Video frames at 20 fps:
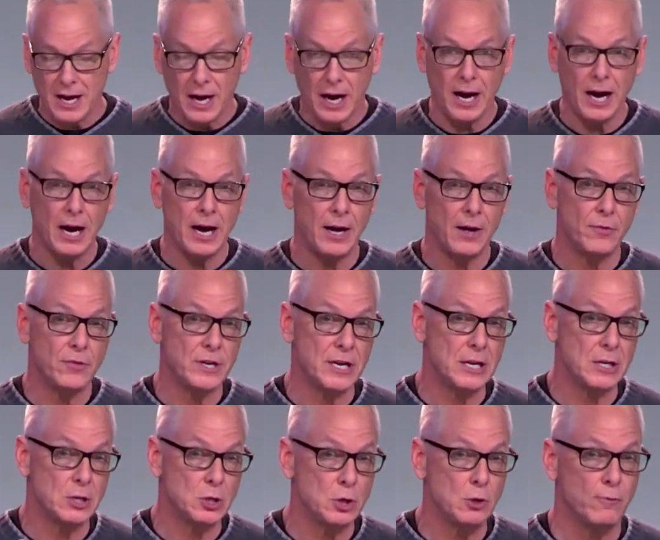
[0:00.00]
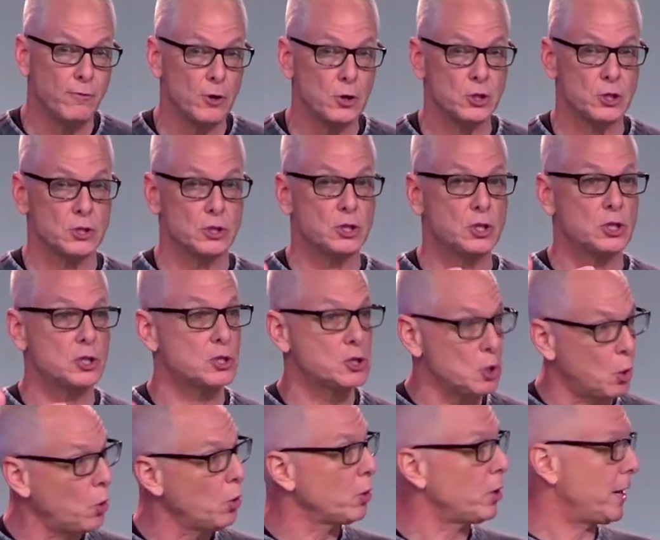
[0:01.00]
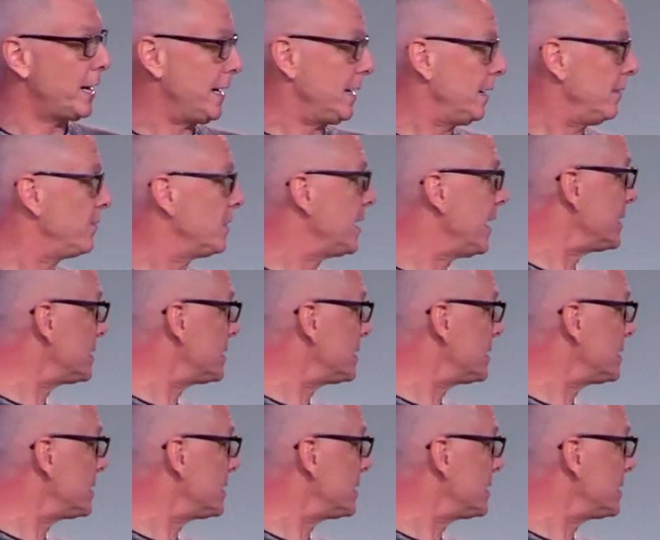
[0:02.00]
the YouVersion story. Have you guys